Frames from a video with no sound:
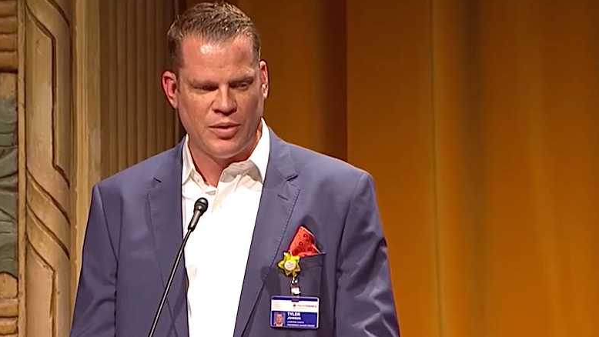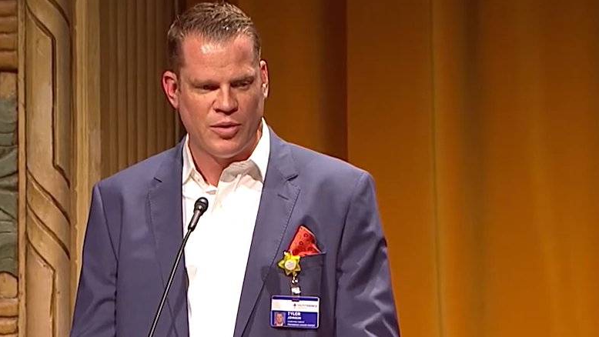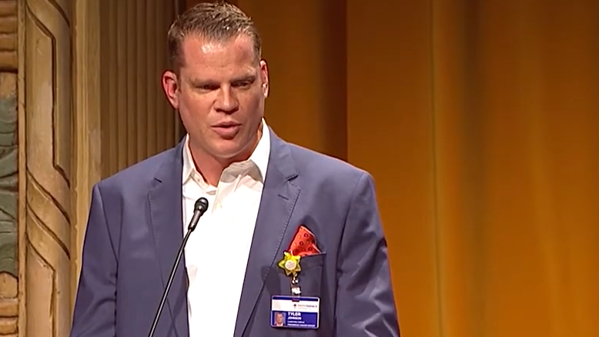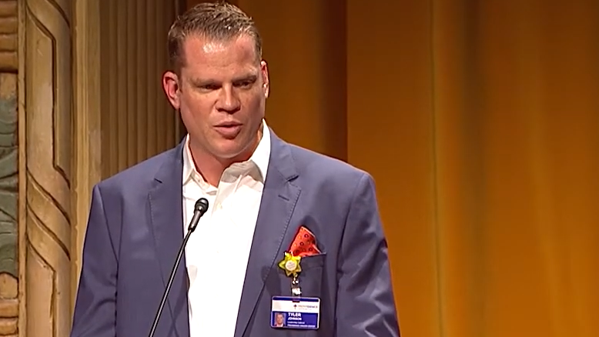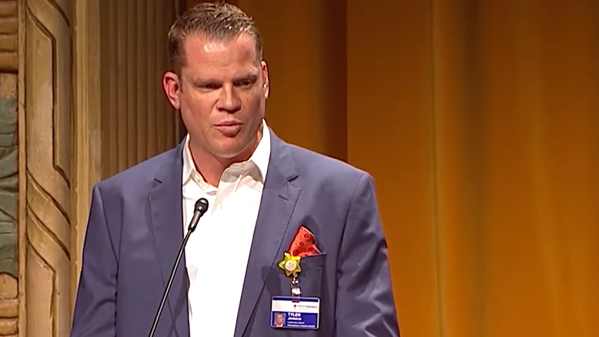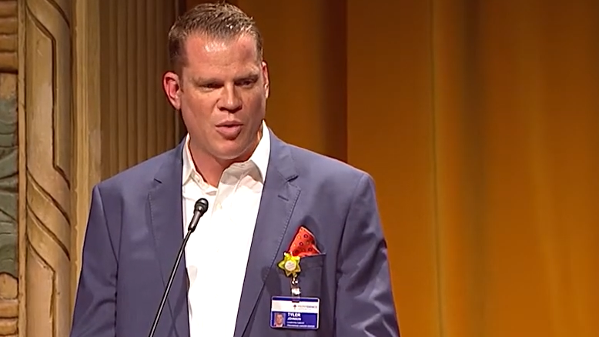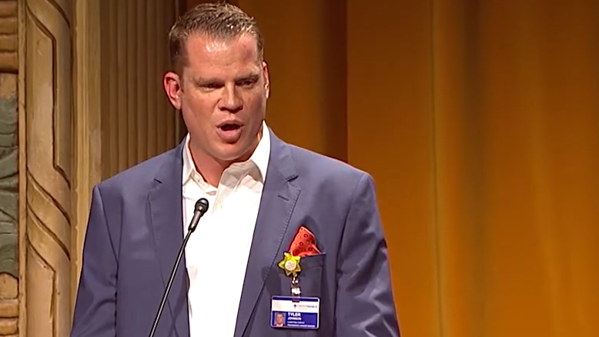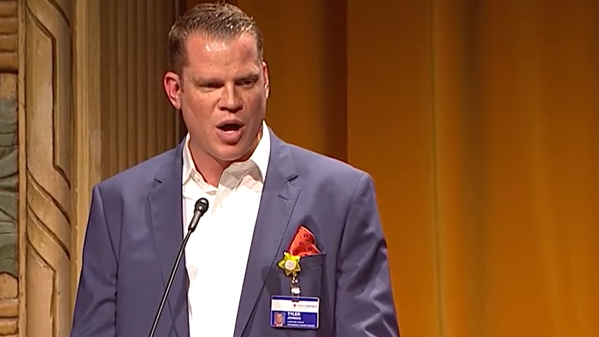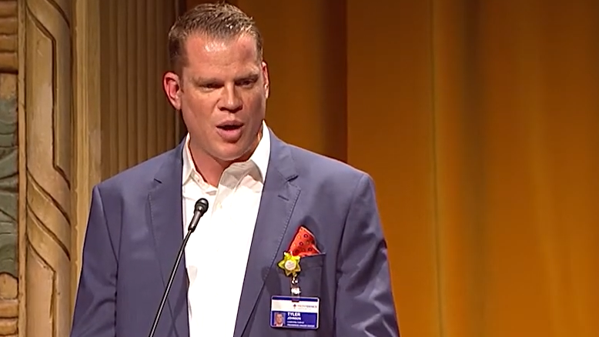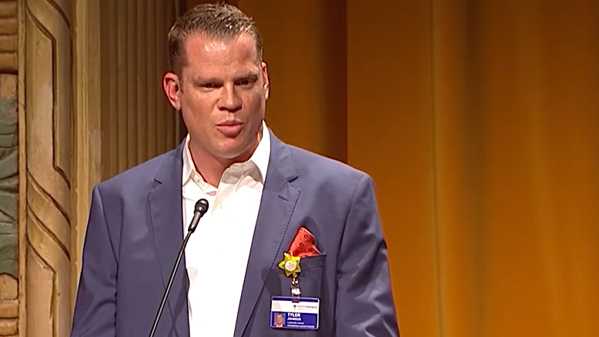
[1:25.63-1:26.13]

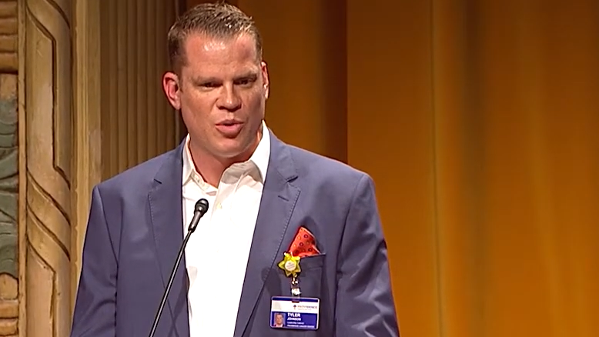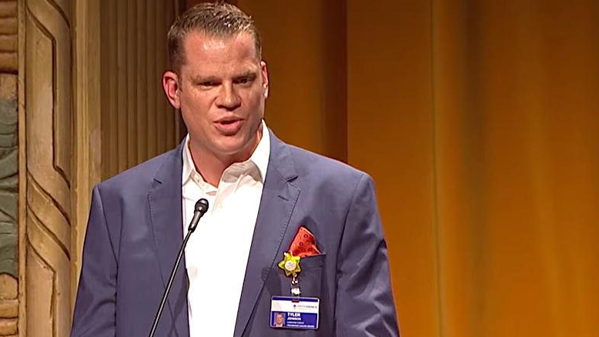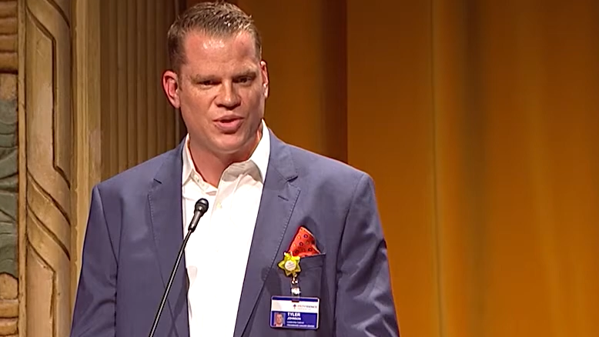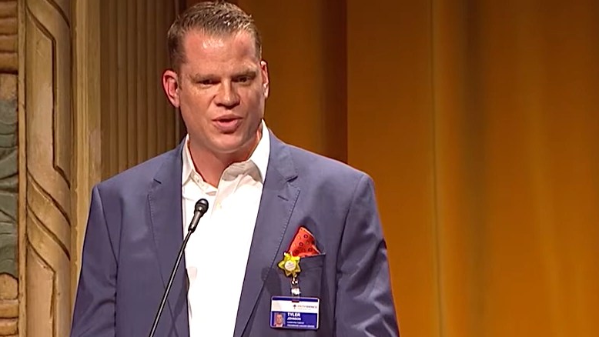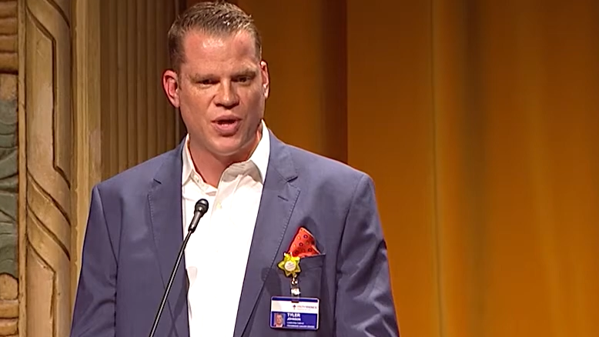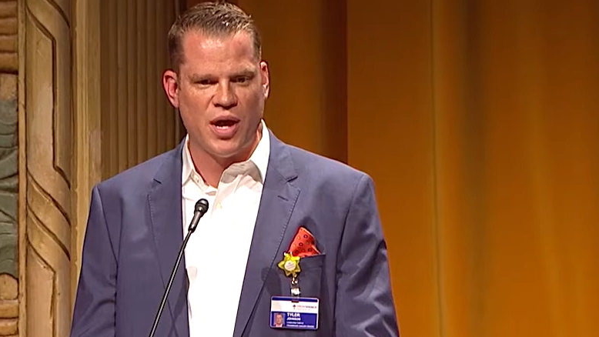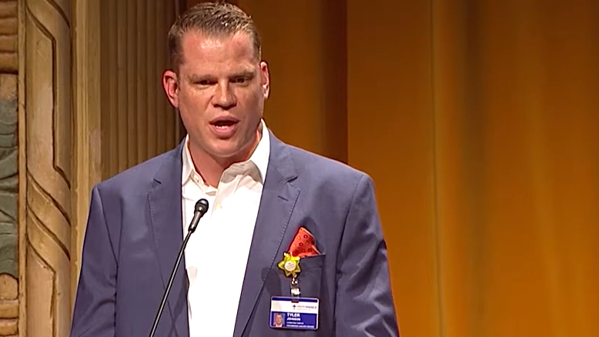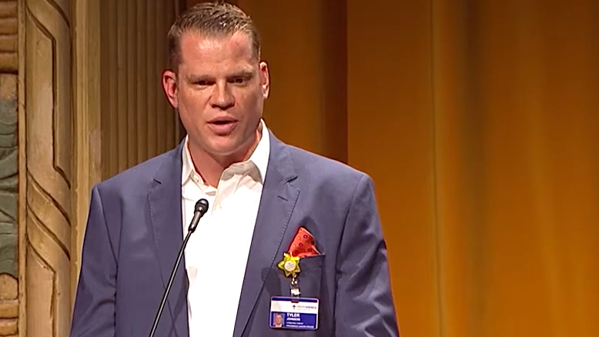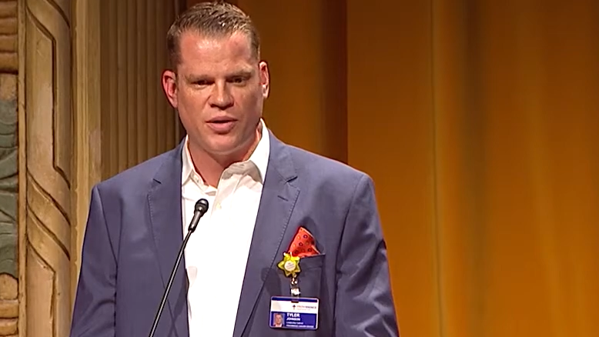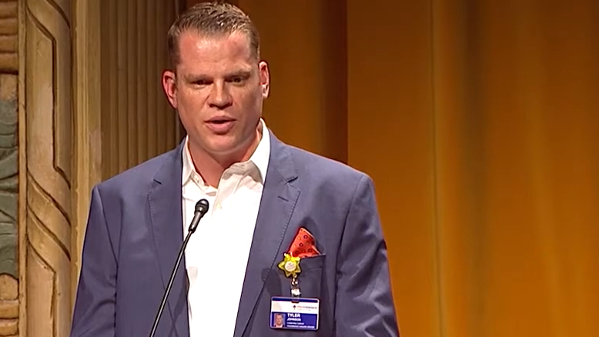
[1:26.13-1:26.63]
her mom was
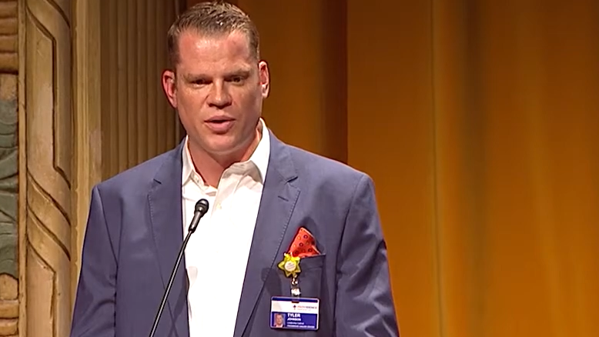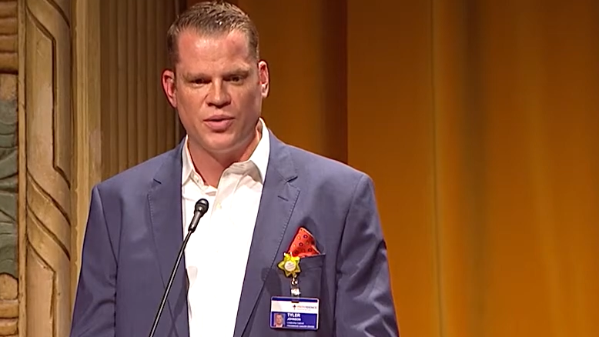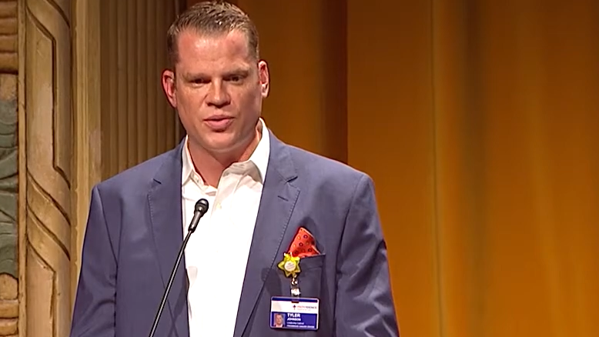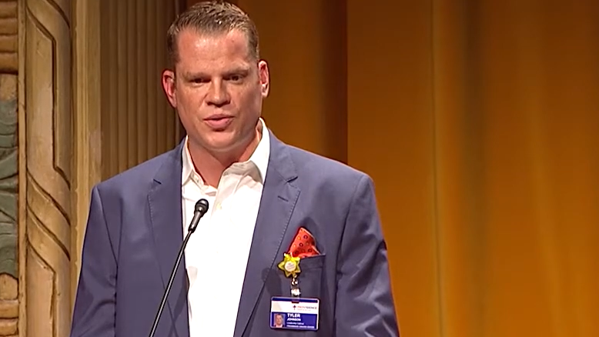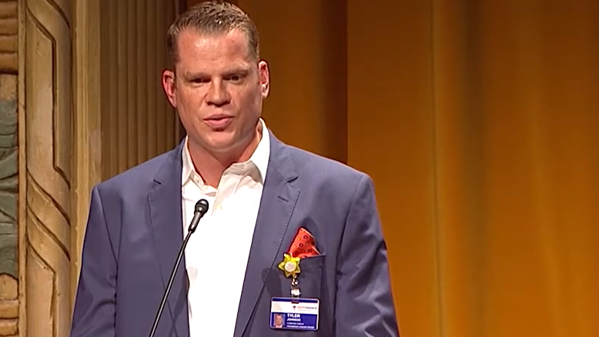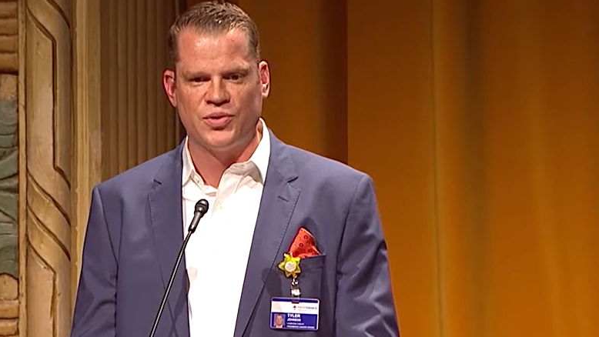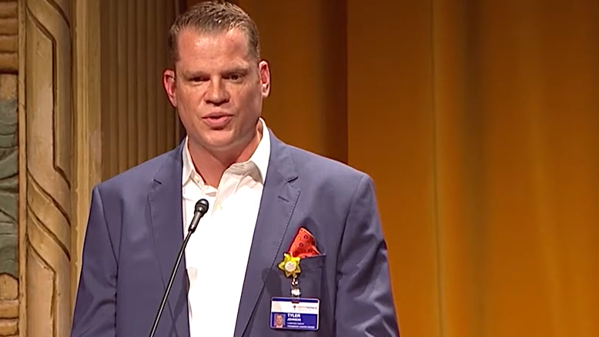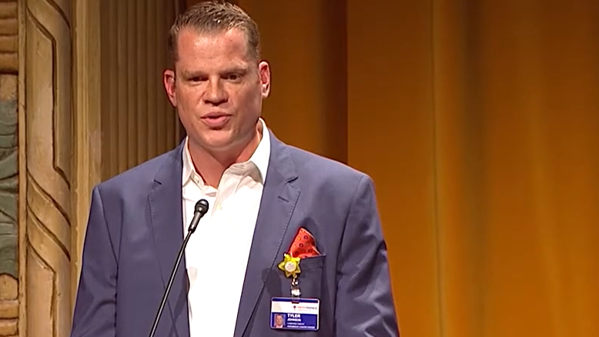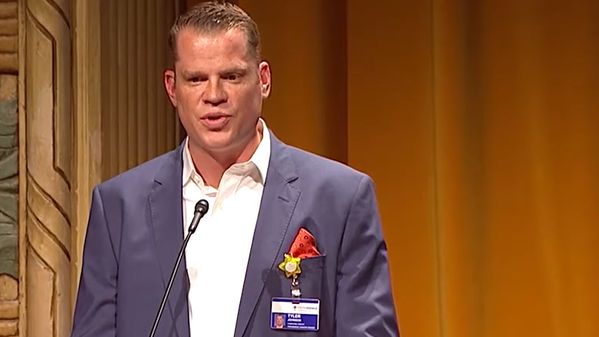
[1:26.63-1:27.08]
diagnosed with